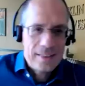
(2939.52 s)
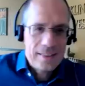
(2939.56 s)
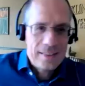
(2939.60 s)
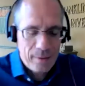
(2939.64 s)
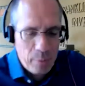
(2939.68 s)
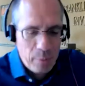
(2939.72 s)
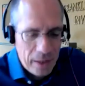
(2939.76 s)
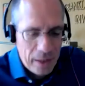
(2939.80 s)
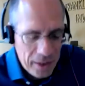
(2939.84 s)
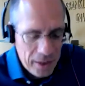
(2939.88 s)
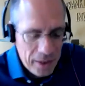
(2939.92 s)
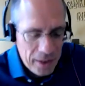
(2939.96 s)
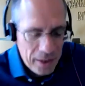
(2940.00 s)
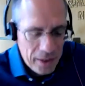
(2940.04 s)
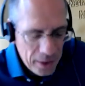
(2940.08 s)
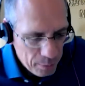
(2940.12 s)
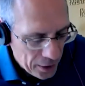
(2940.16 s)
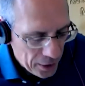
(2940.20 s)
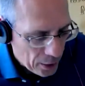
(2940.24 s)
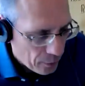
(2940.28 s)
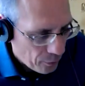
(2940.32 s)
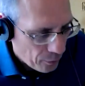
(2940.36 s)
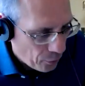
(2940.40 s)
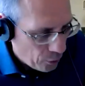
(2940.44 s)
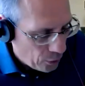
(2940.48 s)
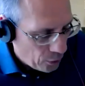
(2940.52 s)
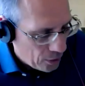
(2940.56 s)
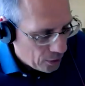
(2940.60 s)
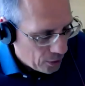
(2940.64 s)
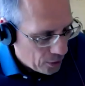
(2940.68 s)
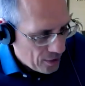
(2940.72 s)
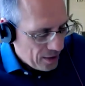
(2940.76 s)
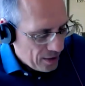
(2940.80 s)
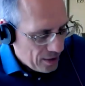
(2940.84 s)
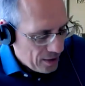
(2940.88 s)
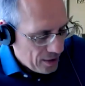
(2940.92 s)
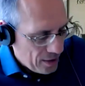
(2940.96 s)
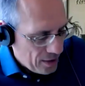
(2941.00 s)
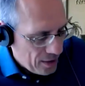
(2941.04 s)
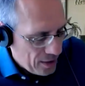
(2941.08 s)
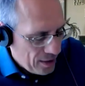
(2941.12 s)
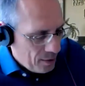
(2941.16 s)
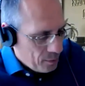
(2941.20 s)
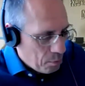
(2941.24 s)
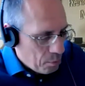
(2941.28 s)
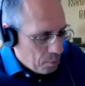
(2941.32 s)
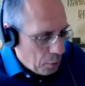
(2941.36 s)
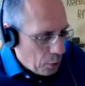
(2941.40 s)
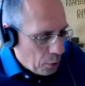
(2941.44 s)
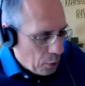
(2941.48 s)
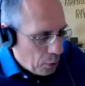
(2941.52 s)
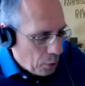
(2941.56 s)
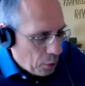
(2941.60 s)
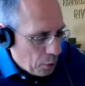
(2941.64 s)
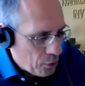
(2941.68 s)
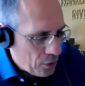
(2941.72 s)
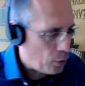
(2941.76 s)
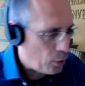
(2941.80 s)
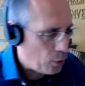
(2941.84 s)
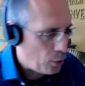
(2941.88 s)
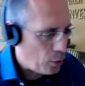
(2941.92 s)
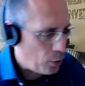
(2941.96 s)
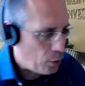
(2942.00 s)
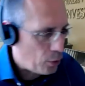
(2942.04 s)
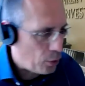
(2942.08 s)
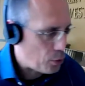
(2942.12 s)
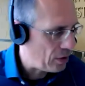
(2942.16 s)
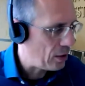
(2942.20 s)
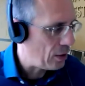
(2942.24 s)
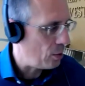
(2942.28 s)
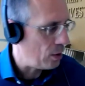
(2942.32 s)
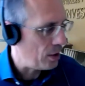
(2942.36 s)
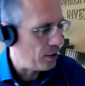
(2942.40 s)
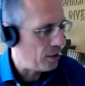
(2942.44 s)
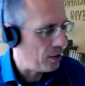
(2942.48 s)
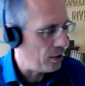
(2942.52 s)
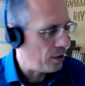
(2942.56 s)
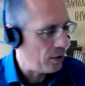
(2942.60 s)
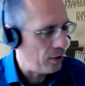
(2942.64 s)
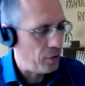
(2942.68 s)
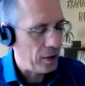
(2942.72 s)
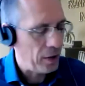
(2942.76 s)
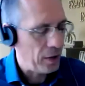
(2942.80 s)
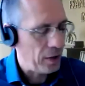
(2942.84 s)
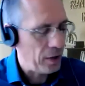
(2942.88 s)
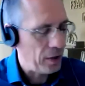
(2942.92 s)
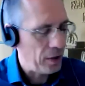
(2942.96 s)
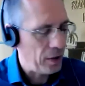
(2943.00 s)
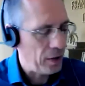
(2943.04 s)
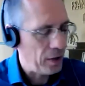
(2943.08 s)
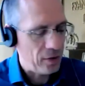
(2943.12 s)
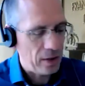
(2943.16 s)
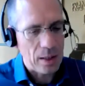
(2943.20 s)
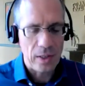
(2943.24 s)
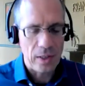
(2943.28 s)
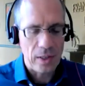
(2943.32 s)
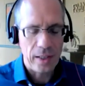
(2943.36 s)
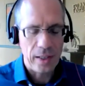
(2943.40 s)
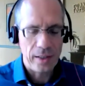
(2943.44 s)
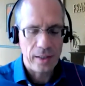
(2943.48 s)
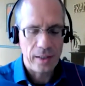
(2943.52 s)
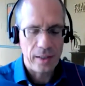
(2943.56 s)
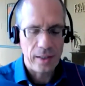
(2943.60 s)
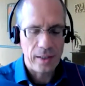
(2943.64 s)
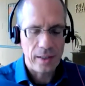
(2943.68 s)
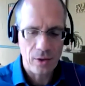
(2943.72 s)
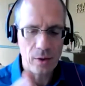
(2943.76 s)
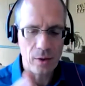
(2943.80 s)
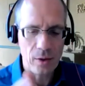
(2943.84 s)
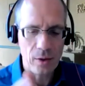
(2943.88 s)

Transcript: Yeah, plenty of thoughts. Mostly focusing though on the fixed income side,